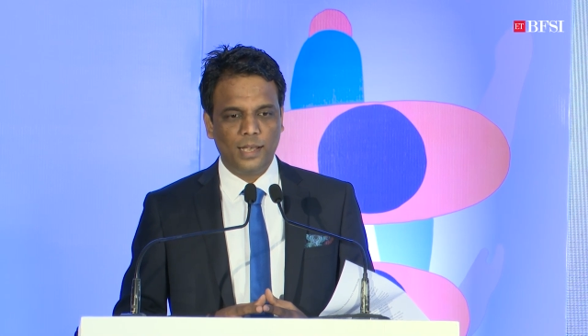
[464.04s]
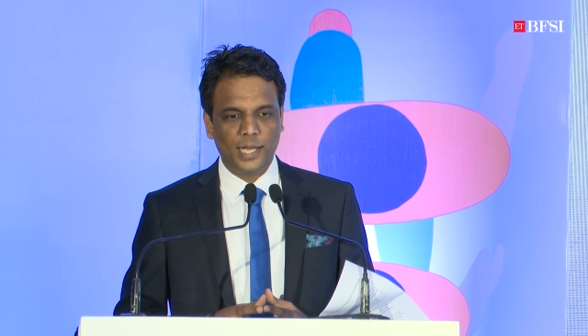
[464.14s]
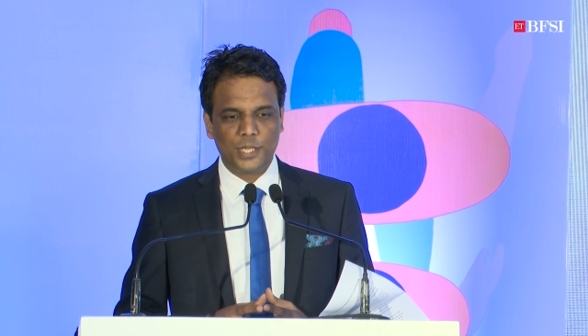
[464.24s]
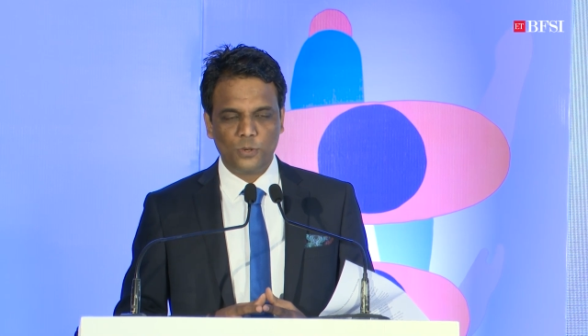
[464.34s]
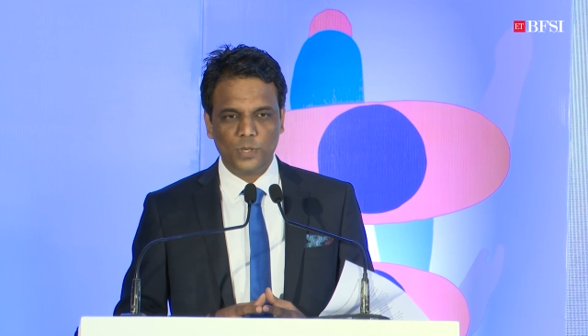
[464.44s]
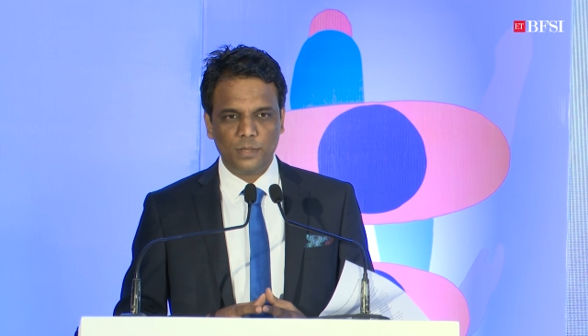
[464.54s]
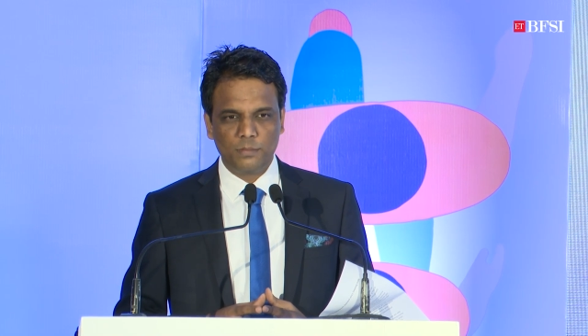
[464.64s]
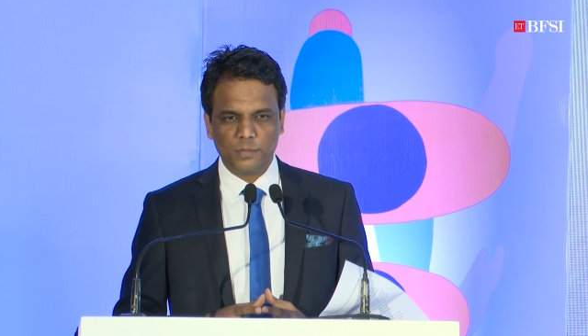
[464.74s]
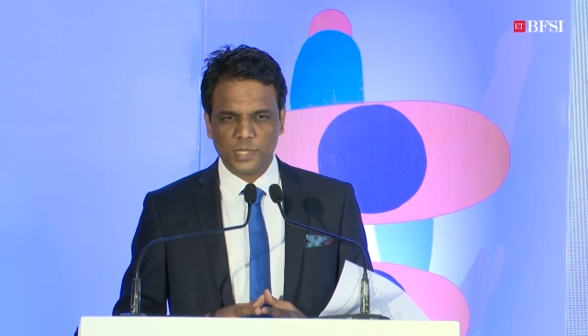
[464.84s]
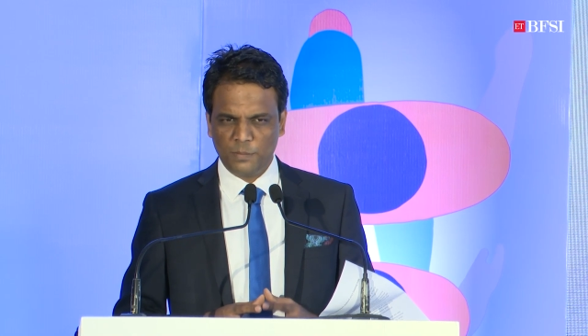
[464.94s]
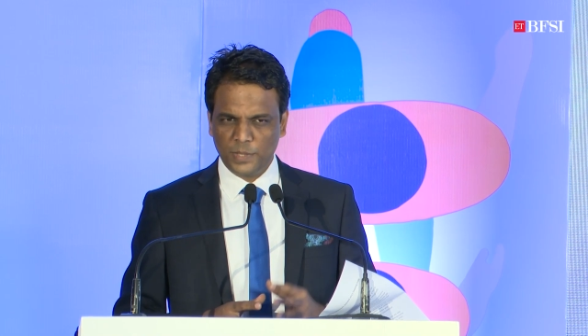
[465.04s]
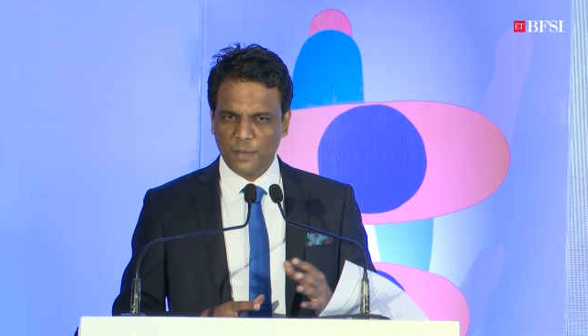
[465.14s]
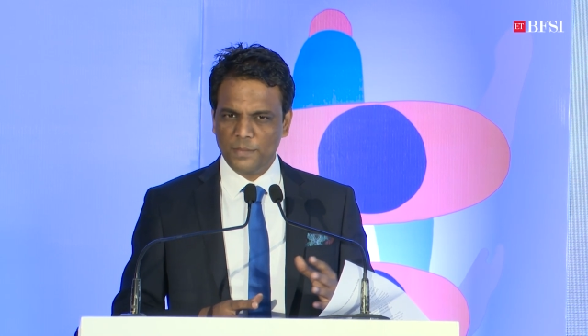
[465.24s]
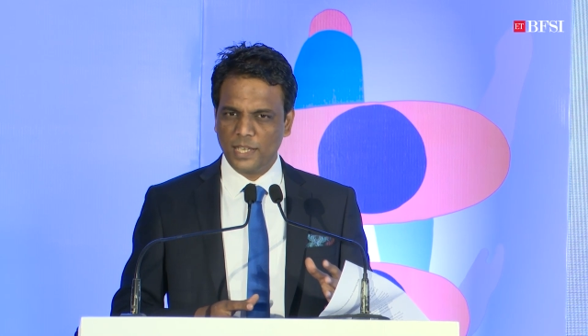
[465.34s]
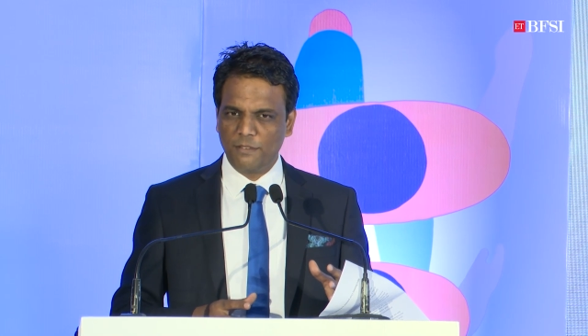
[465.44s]
And I told him,
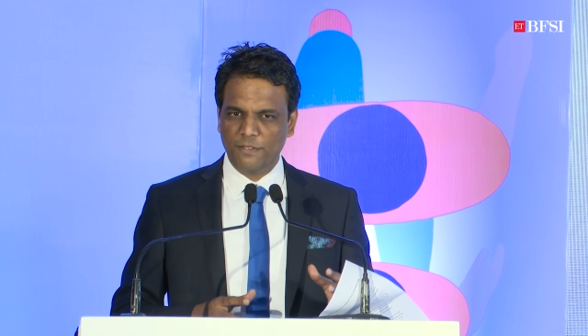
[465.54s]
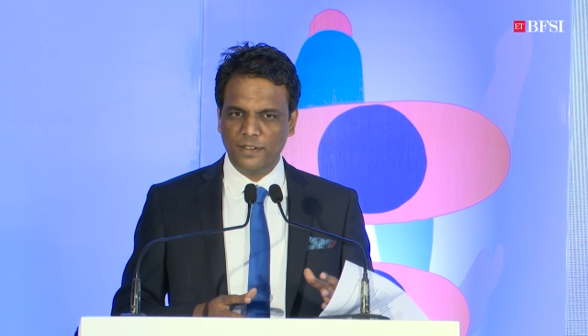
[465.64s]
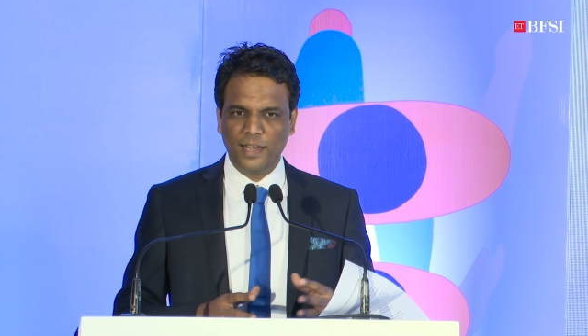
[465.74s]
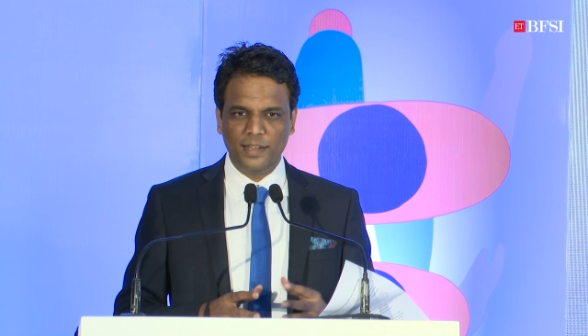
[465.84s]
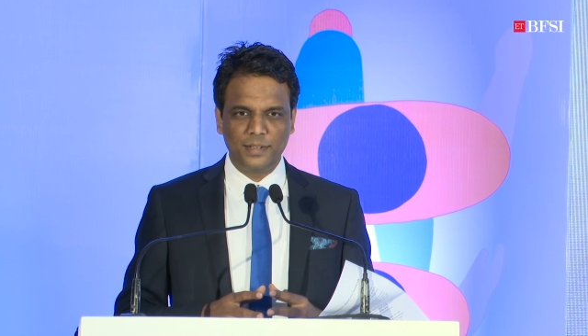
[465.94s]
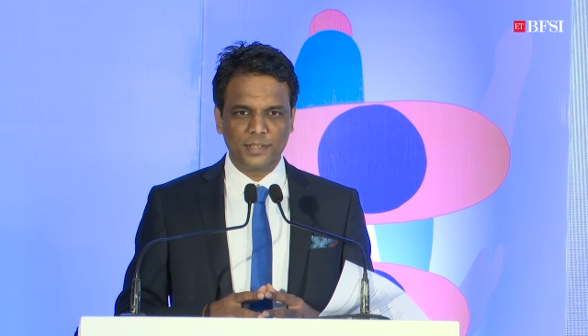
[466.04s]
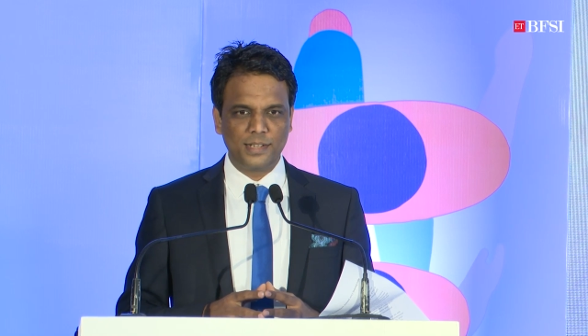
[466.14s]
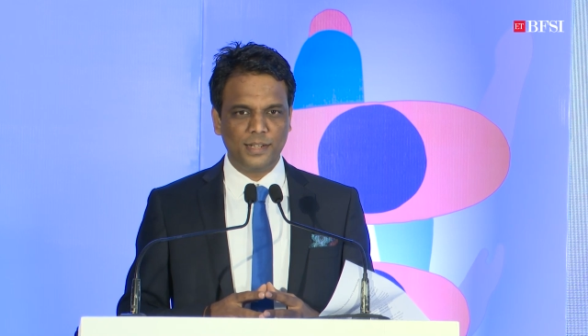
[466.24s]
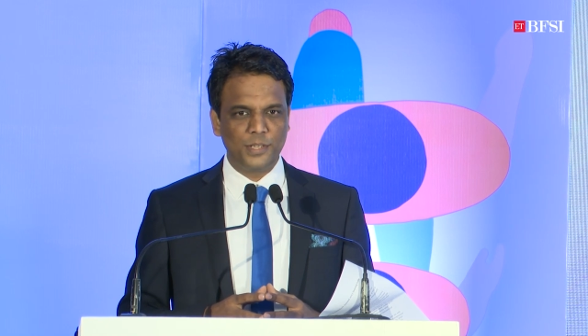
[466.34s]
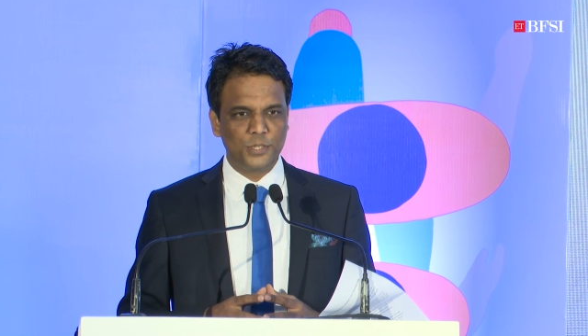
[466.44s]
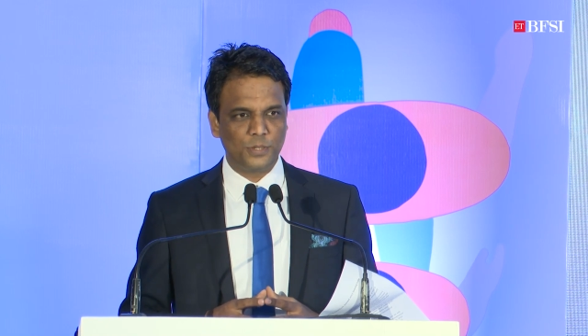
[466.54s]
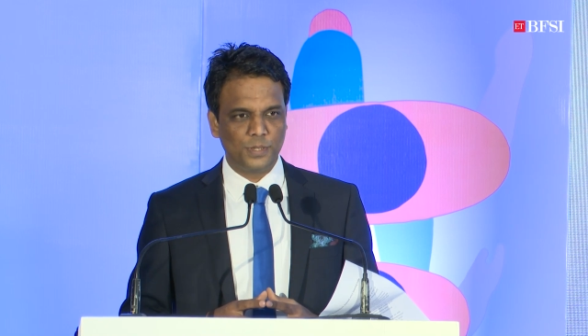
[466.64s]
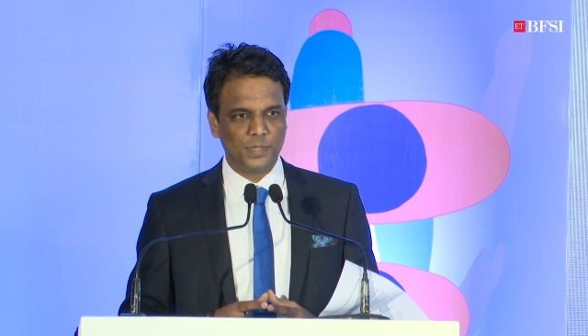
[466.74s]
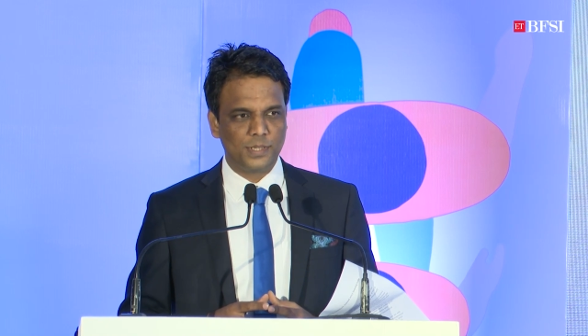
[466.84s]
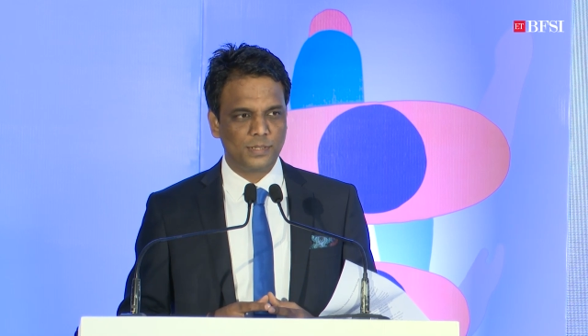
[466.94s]
sometimes I feel I understand
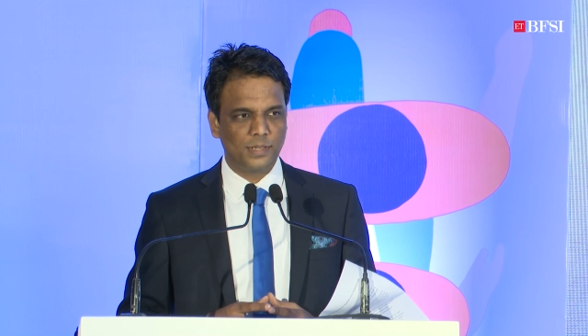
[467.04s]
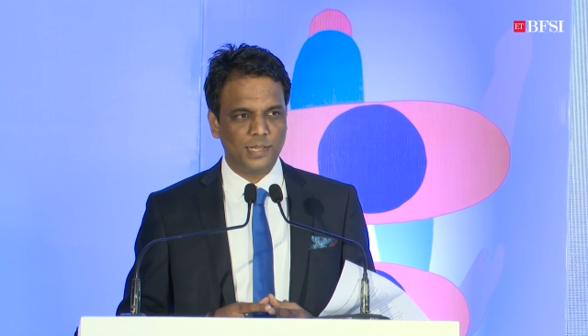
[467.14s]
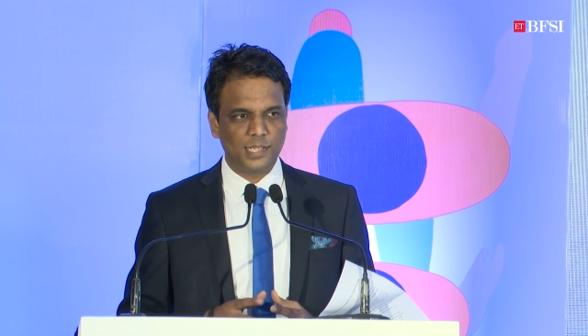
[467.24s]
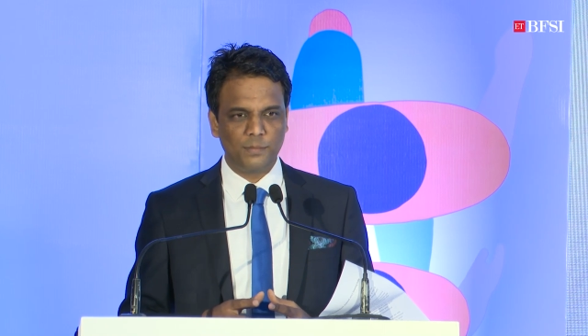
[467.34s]
insurance and